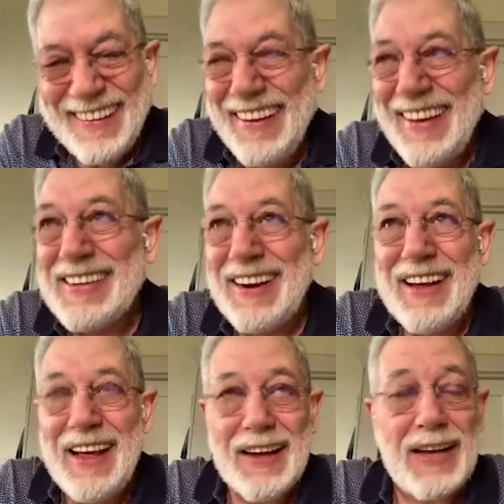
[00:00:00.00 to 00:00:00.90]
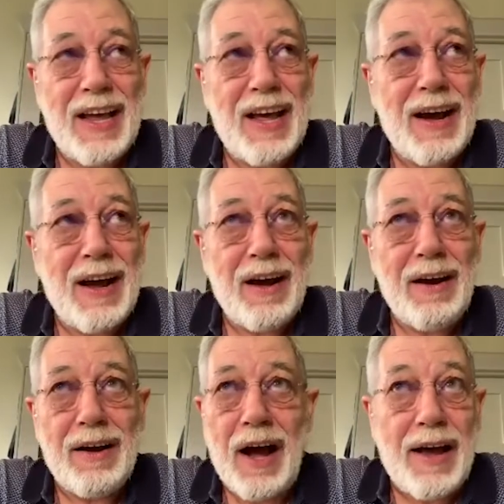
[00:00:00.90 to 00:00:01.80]
It's like
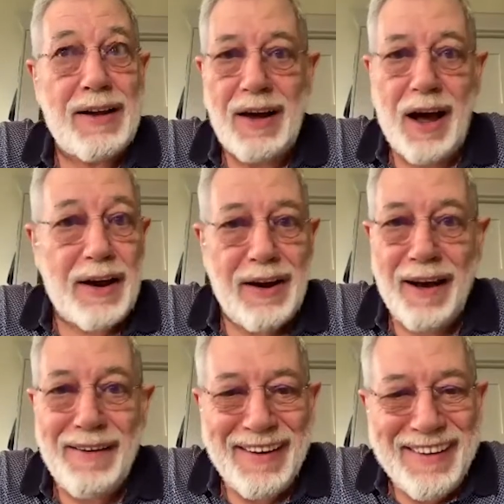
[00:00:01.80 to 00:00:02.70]
I don't know.